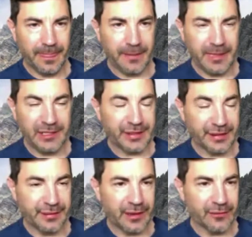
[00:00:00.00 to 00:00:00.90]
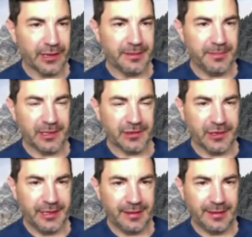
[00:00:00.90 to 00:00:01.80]
patients already being
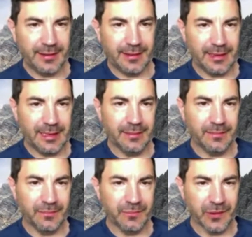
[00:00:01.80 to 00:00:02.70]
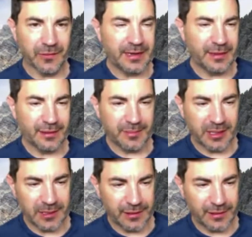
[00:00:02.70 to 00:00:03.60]
treated with retinitis
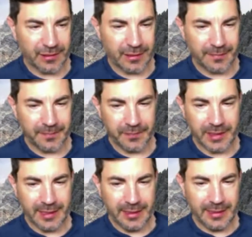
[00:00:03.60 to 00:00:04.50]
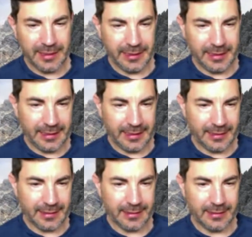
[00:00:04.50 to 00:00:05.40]
pigmentosa,
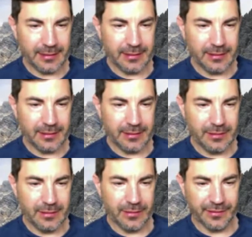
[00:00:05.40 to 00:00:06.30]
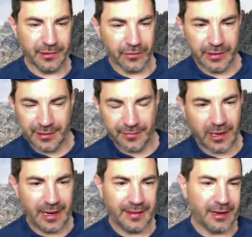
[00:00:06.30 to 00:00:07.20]
and there's no reason
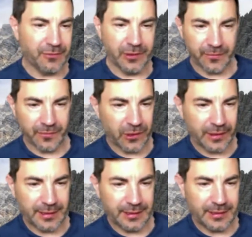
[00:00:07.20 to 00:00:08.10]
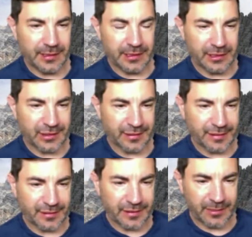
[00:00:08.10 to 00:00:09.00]
why that wouldn't work in Usher
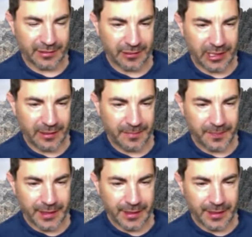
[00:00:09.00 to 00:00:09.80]
syndrome as well.